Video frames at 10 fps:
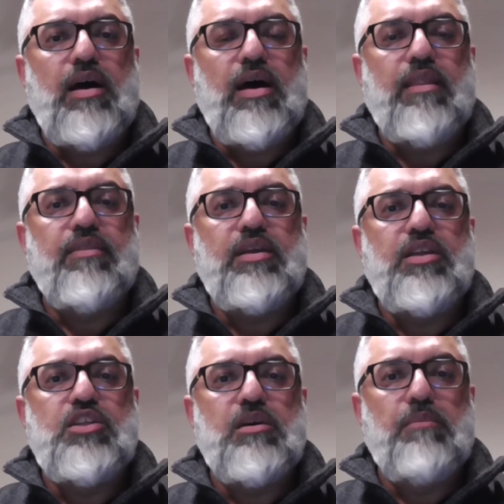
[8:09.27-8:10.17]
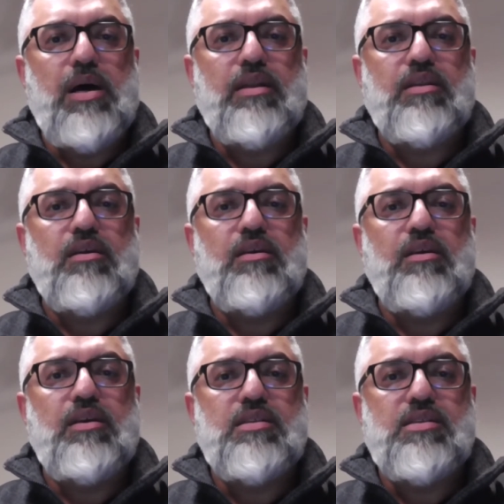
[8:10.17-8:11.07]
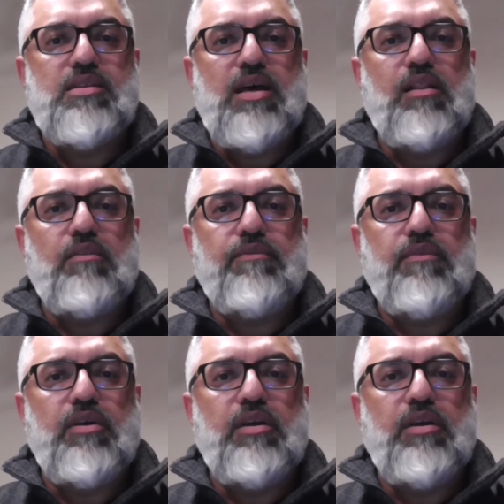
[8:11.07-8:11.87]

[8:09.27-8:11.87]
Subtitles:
and the Jamaat itself